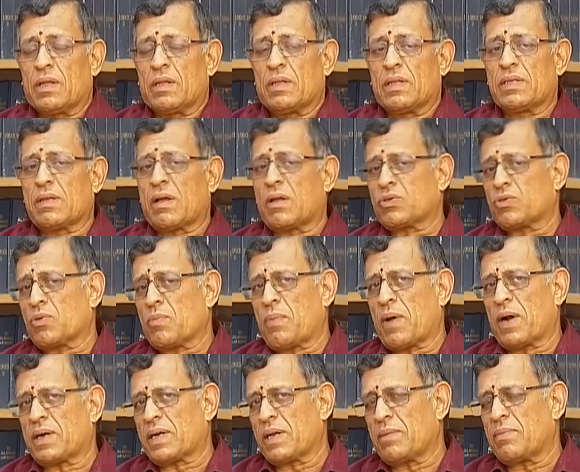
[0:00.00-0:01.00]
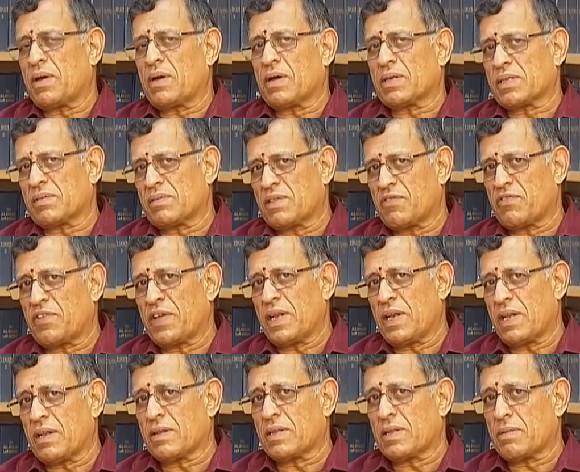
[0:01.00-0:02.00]
This is also partly because of the
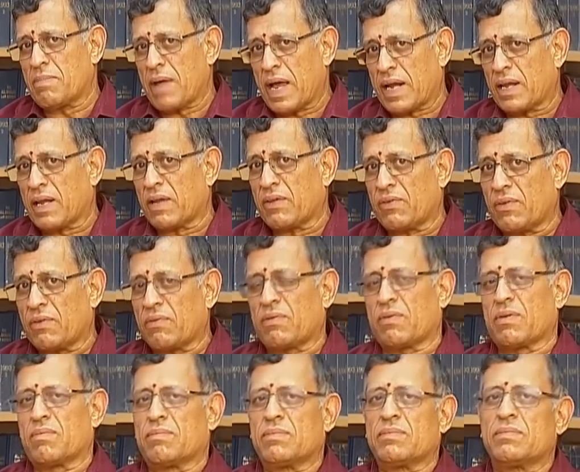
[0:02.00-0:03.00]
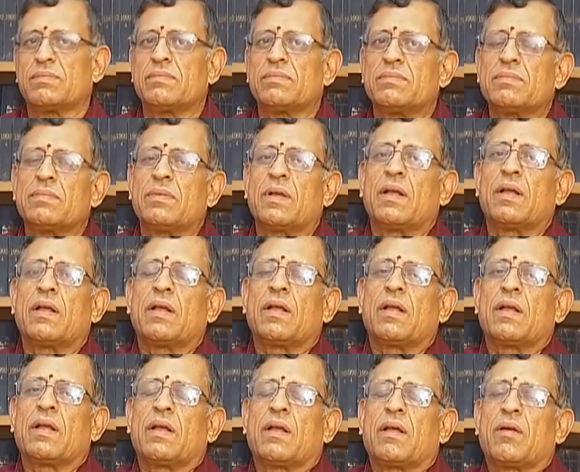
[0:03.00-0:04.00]
failure of the banking system.
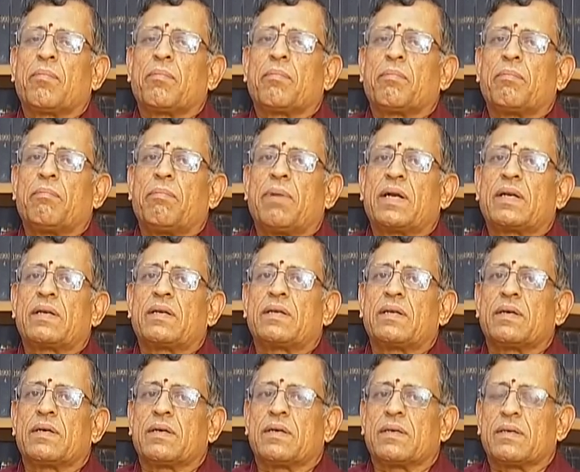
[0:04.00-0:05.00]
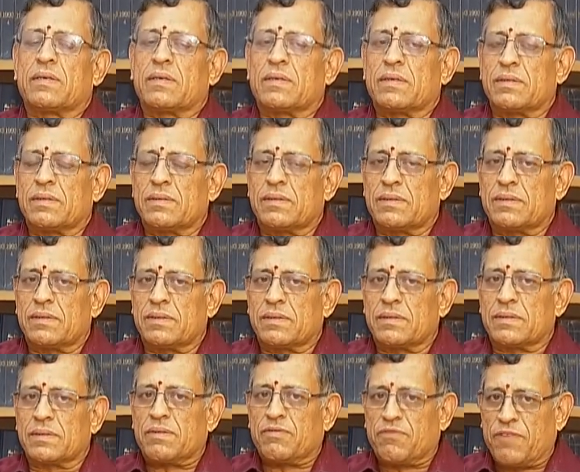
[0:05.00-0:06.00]
But
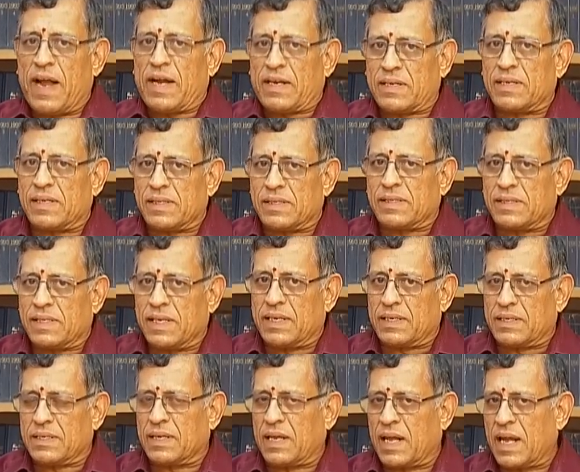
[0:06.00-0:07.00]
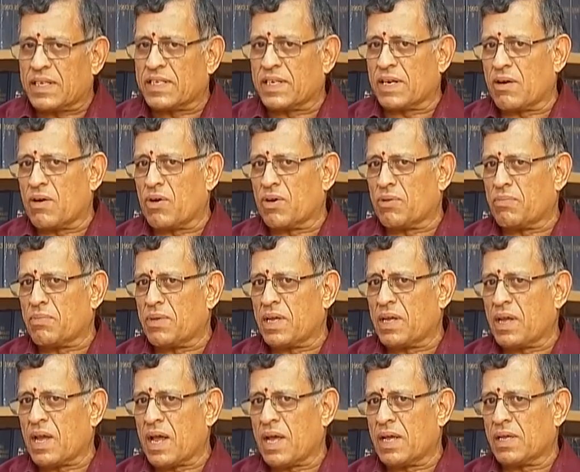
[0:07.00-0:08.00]
the fact is that the cash
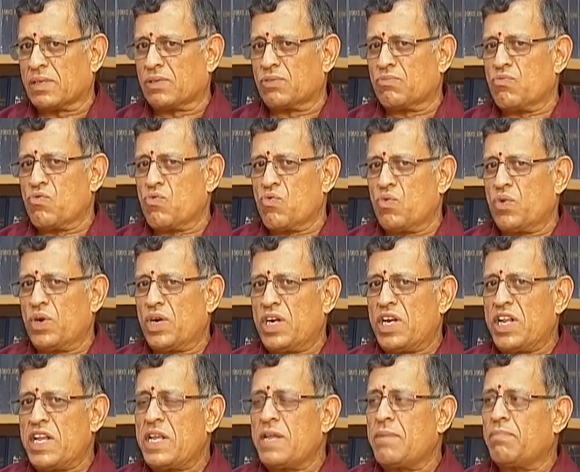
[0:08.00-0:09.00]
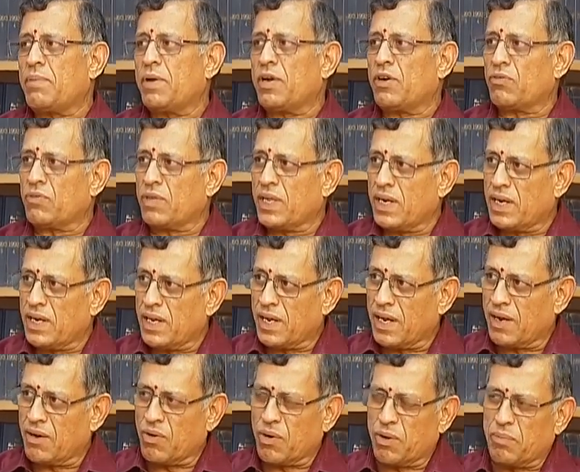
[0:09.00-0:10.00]
economy has moved deep into the Indian
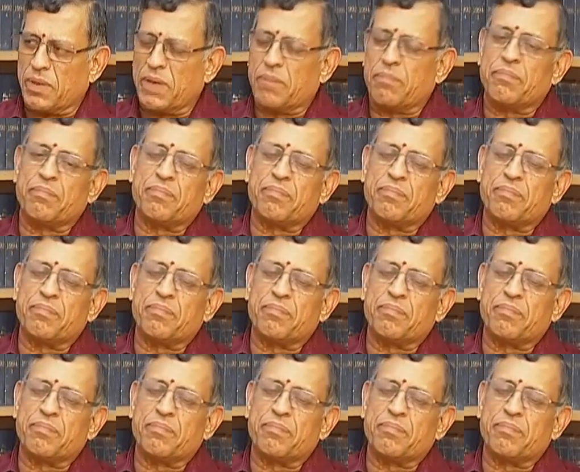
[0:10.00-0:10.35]
economy.